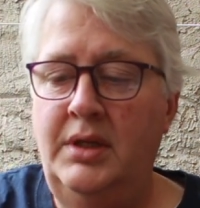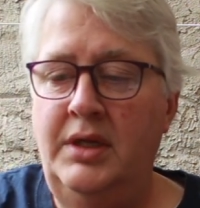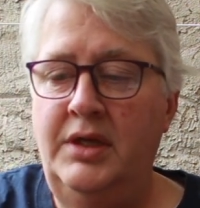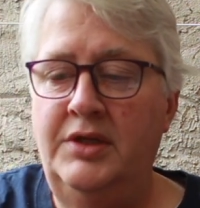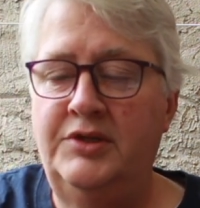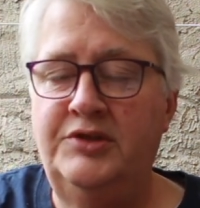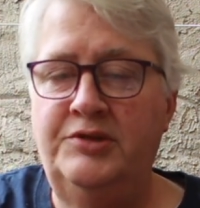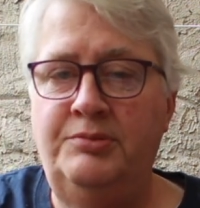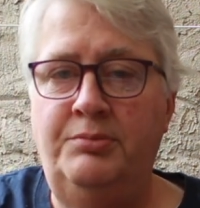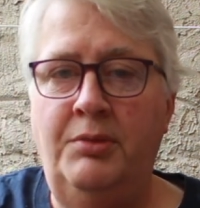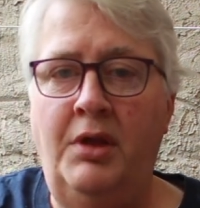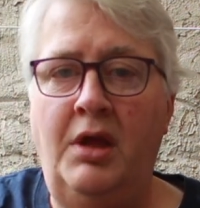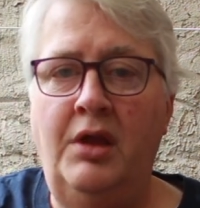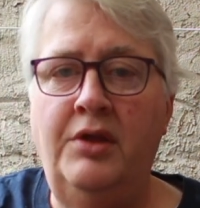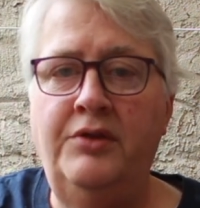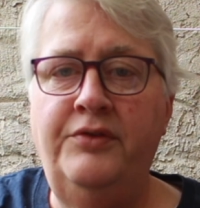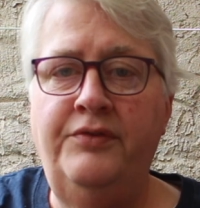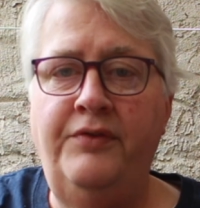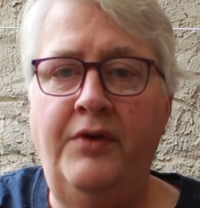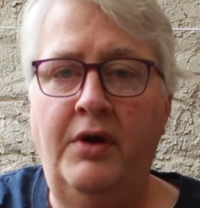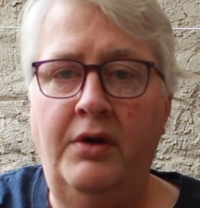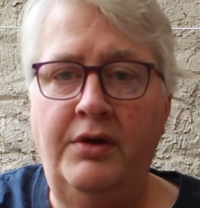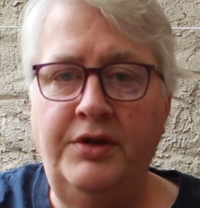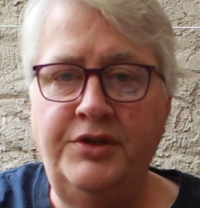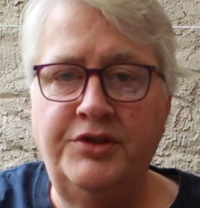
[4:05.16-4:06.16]
It smells
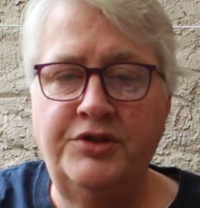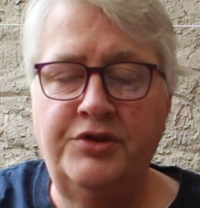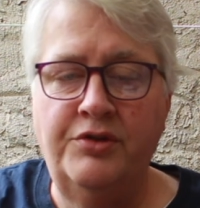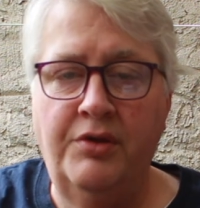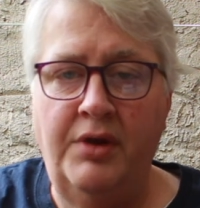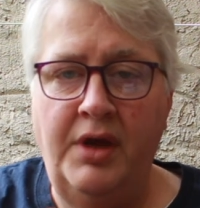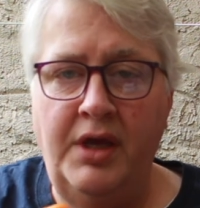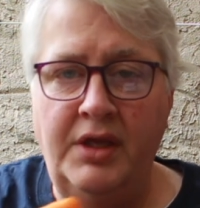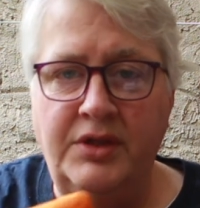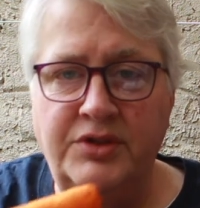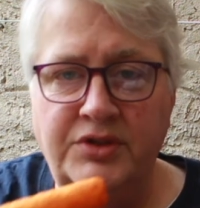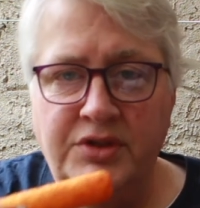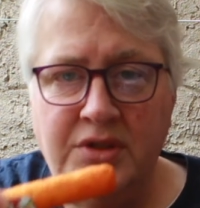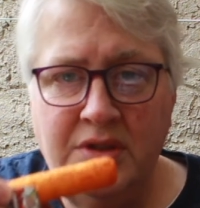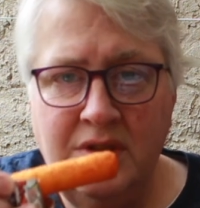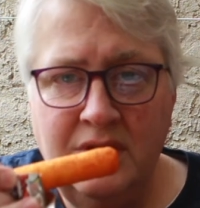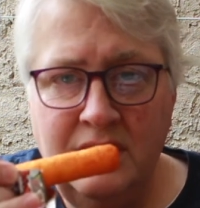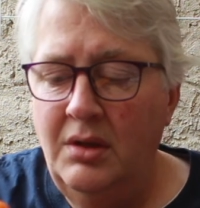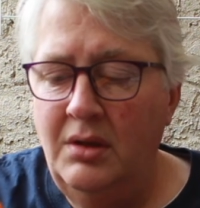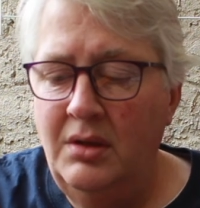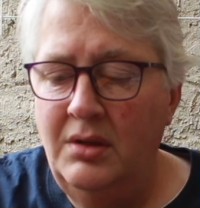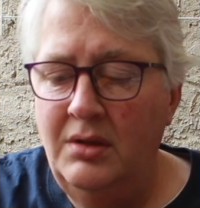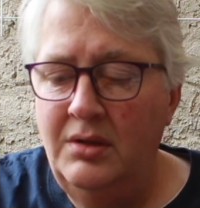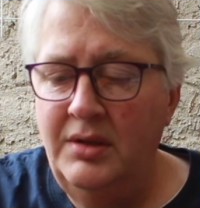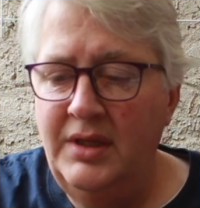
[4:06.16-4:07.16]
very strange.
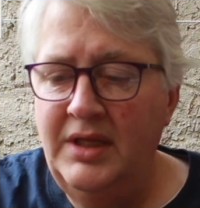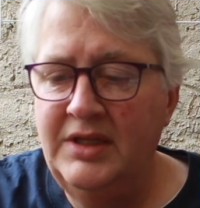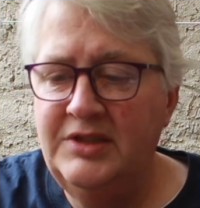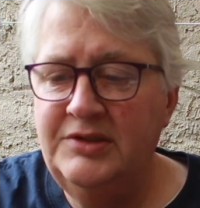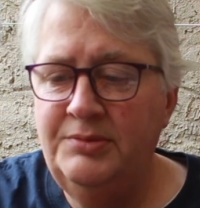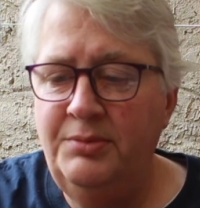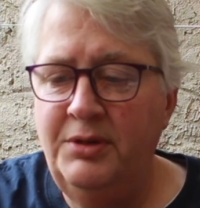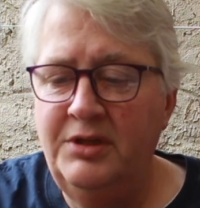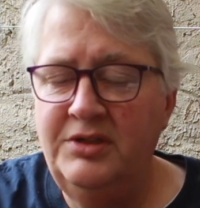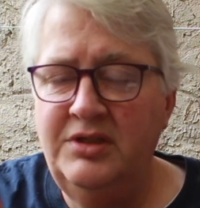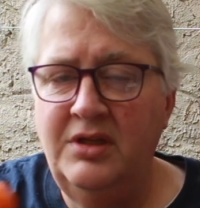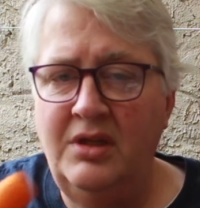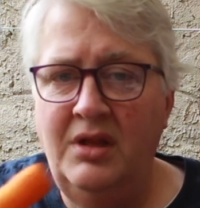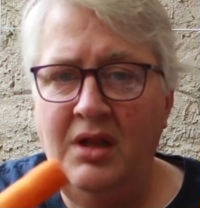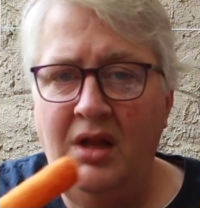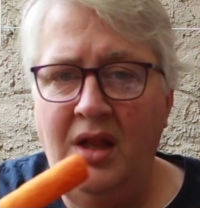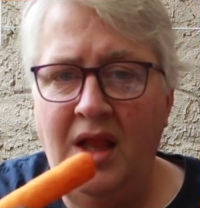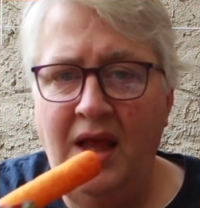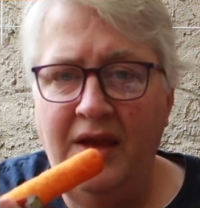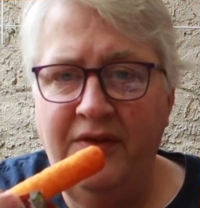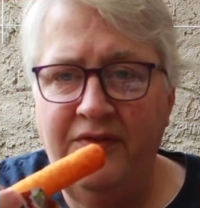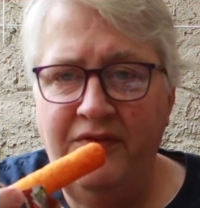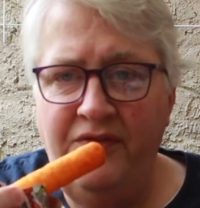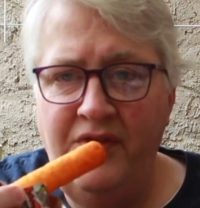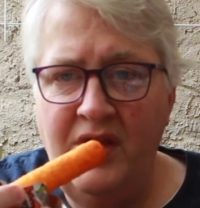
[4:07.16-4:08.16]
Well, that smells a little
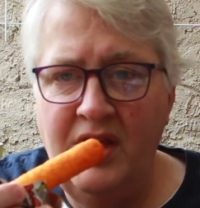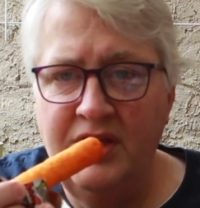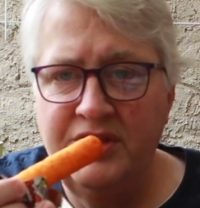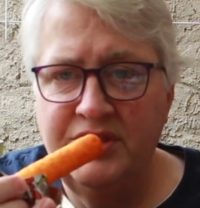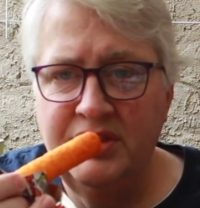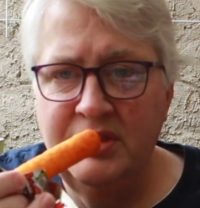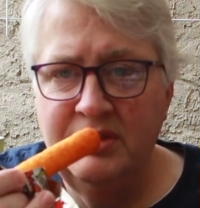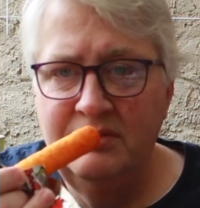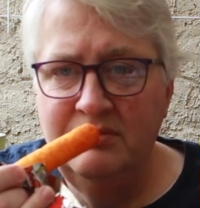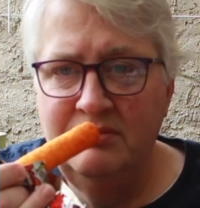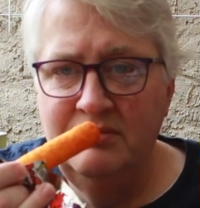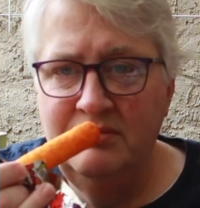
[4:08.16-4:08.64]
like fish.